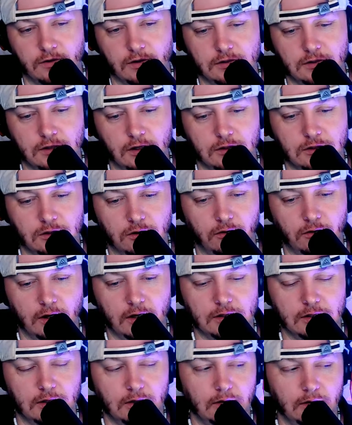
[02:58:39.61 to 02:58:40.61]
such
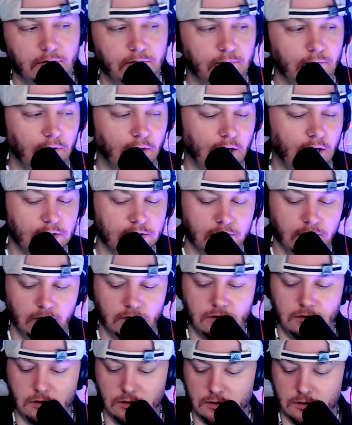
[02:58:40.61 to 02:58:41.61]
crazy
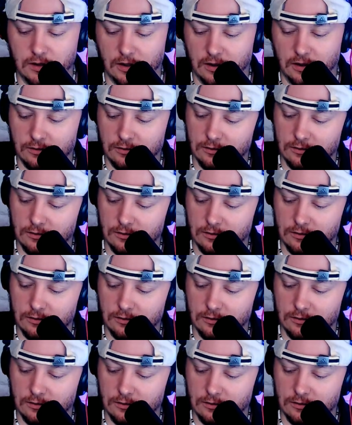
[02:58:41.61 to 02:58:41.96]
lawsuits. It's like,